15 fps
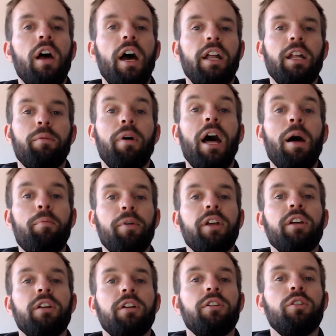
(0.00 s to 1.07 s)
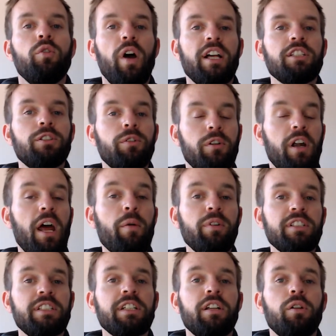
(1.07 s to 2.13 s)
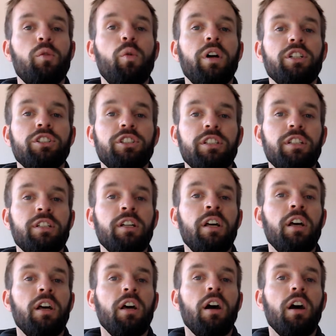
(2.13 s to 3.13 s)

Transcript: and I'm happy to answer every single question.